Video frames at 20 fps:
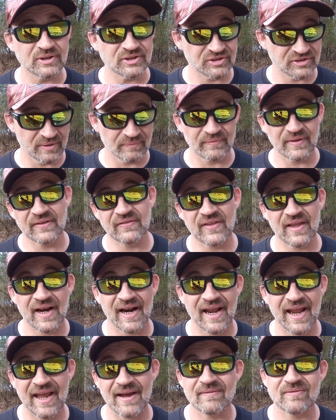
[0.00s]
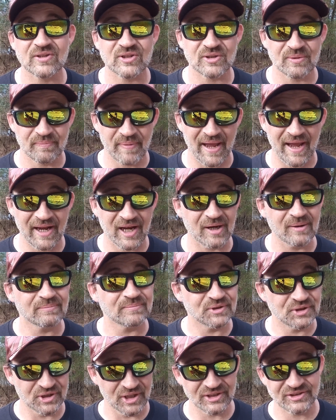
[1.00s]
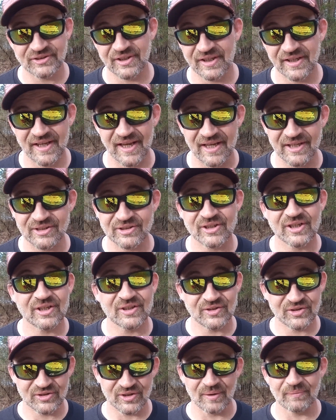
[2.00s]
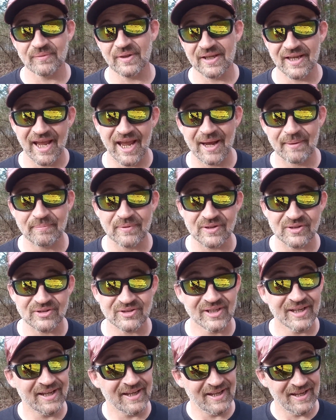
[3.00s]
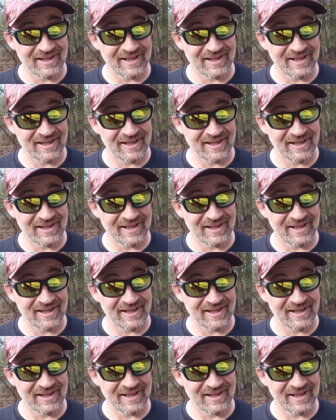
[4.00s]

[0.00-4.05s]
It's something that I have as a backup just in case something happens.